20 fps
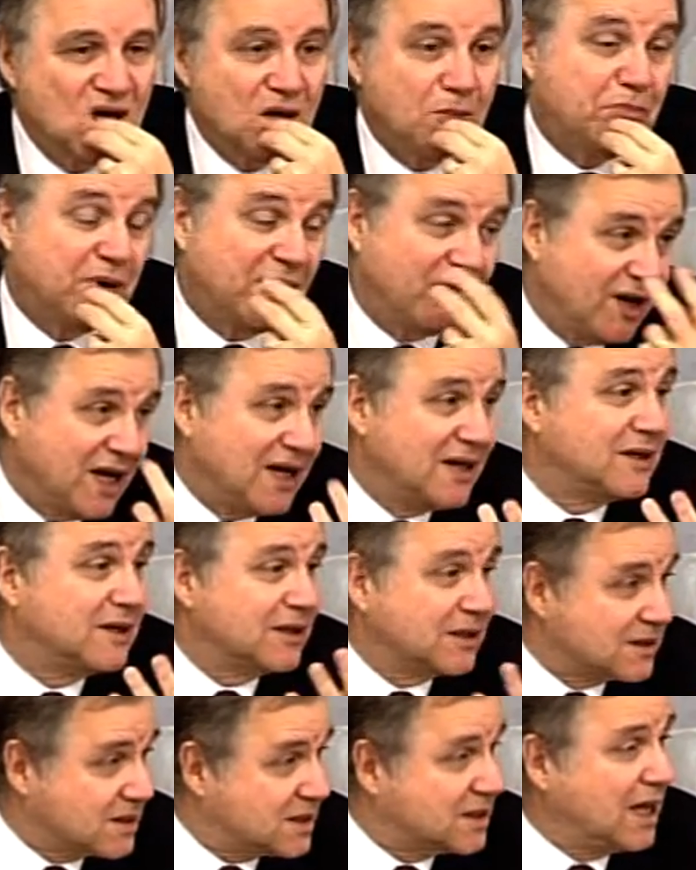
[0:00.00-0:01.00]

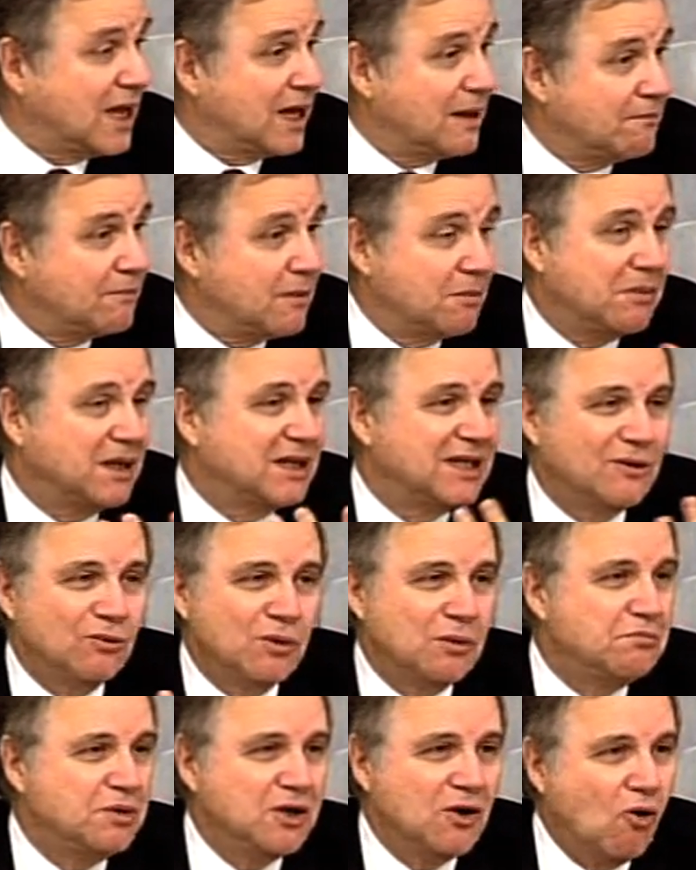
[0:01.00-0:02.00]
preventing some, but there
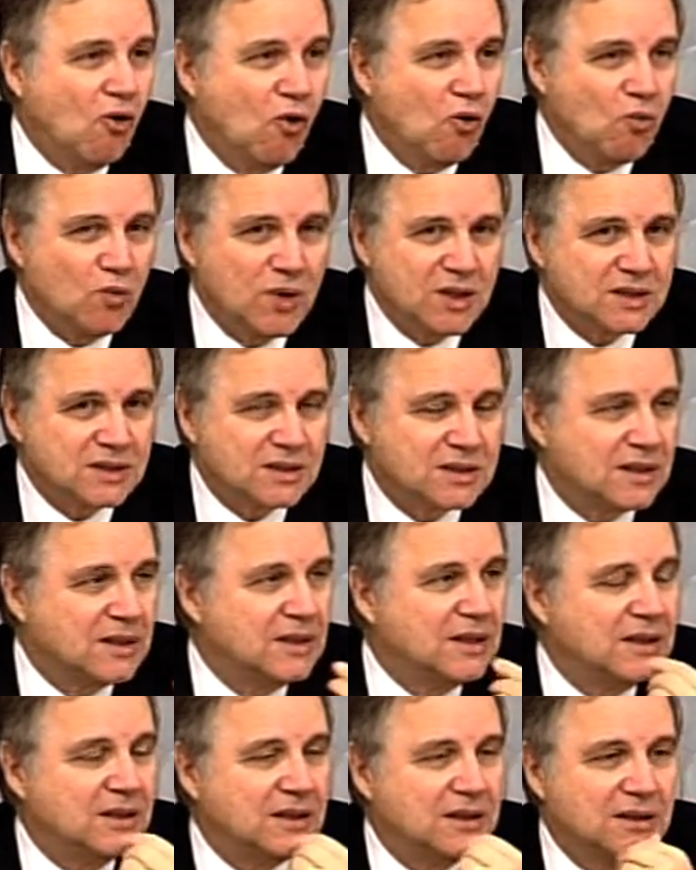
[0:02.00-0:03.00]
will be always
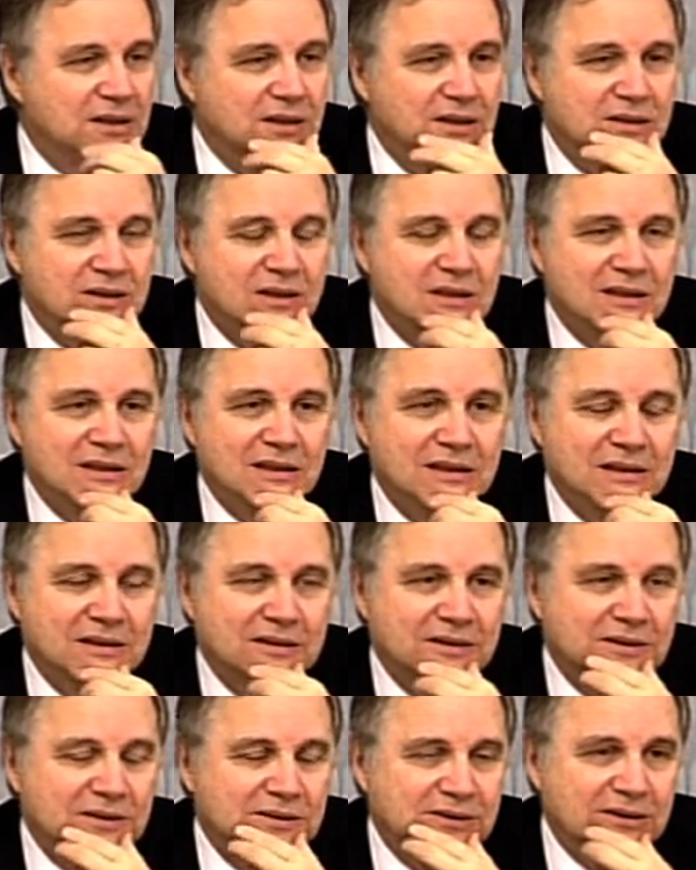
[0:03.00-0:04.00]

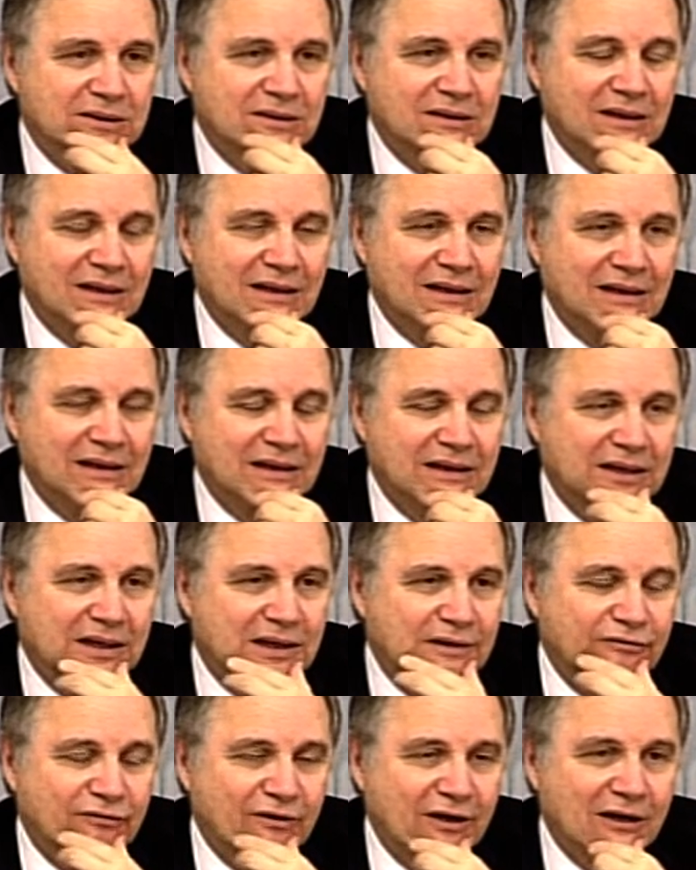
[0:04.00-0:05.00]

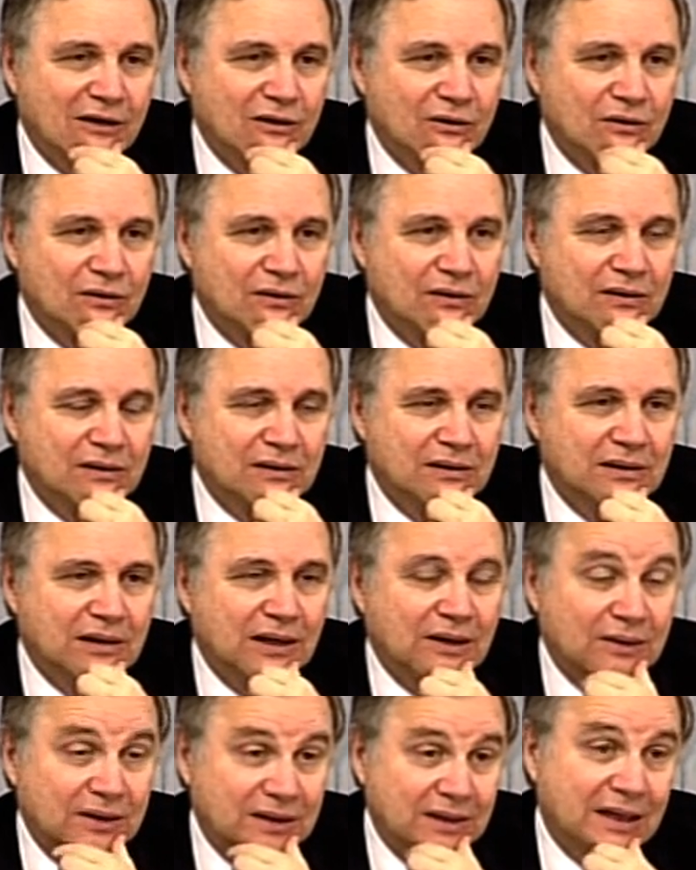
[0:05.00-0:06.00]
a failure
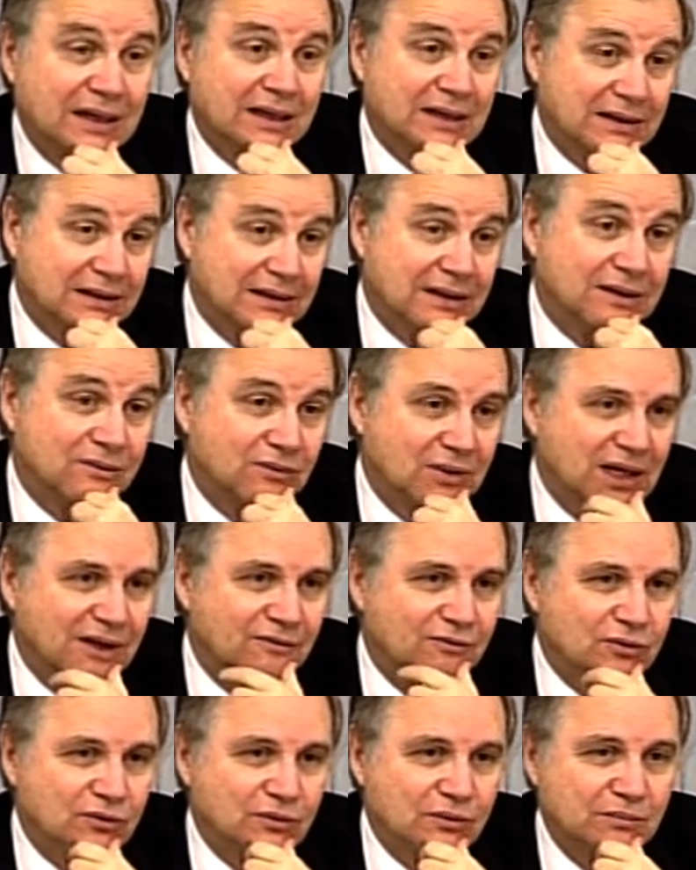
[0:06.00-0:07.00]
now and then, and we
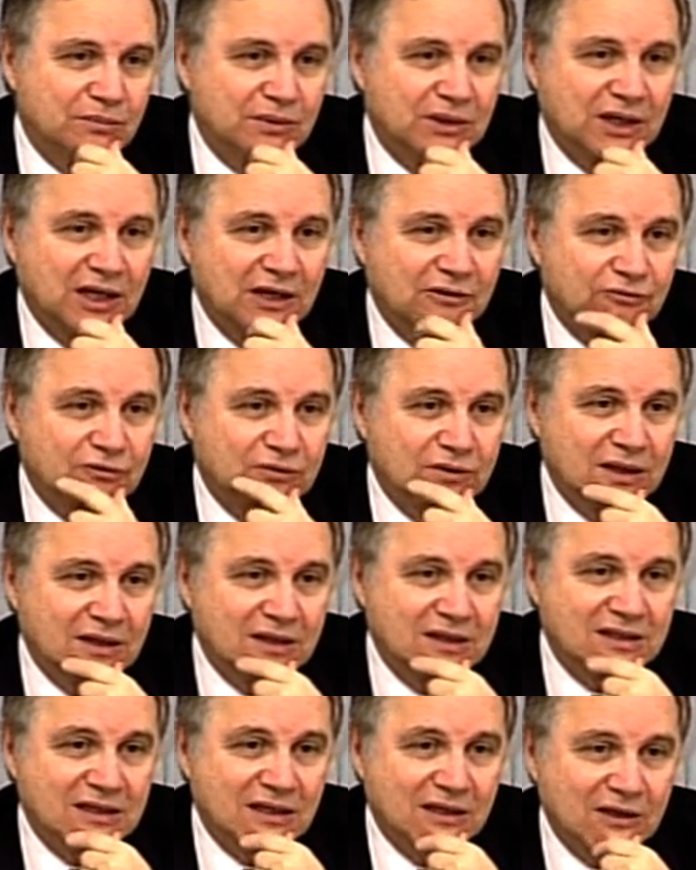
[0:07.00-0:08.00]
have to be careful that
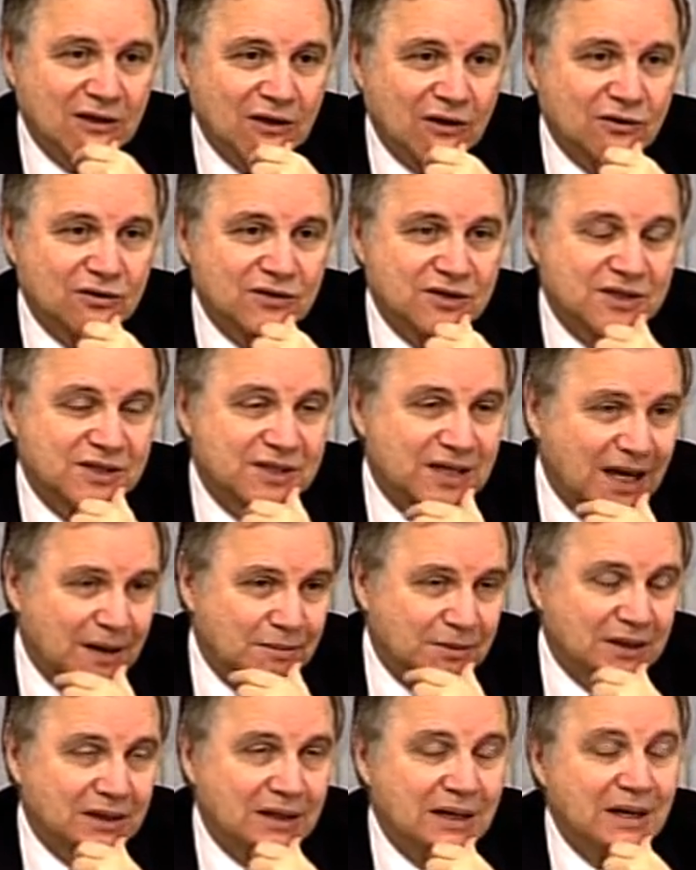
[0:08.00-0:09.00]
these are not
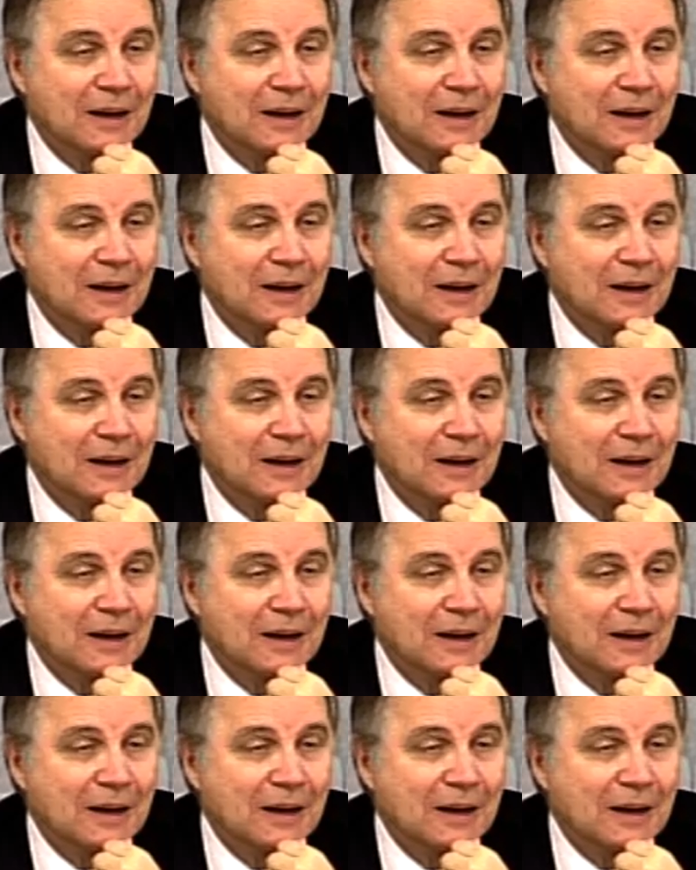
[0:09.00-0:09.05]
systemic.